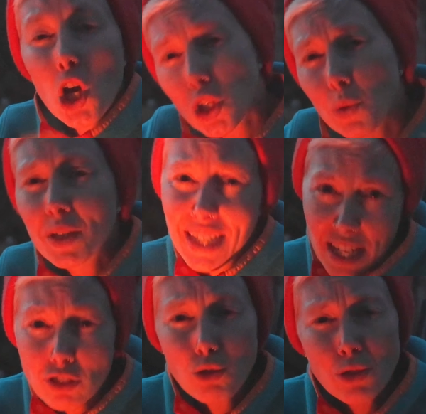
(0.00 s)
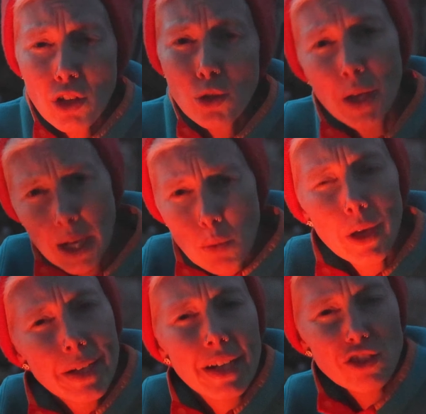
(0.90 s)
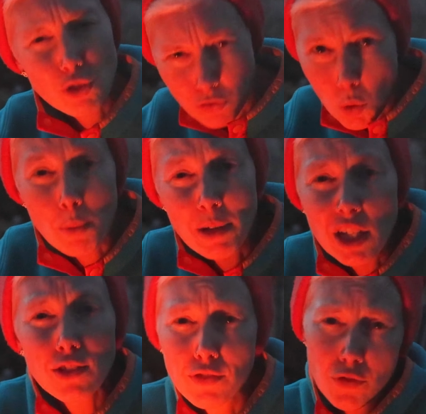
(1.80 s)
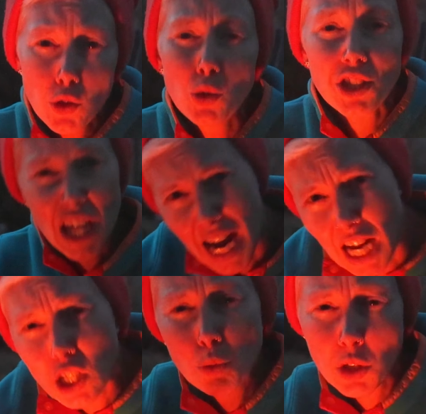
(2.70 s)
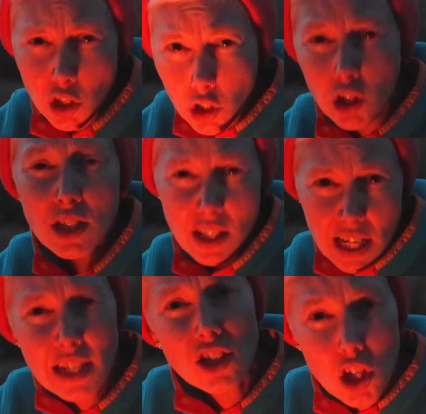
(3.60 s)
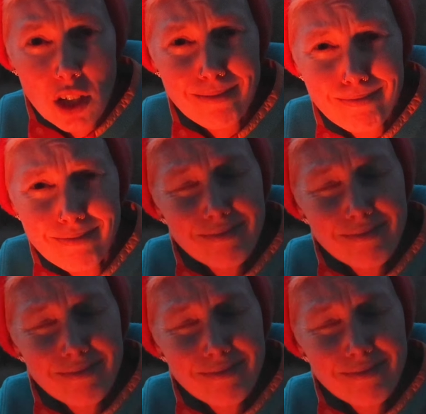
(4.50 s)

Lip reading: are you a Neanderthal who can't wait an extra 4 minutes for food that's actually cooked and tastes good?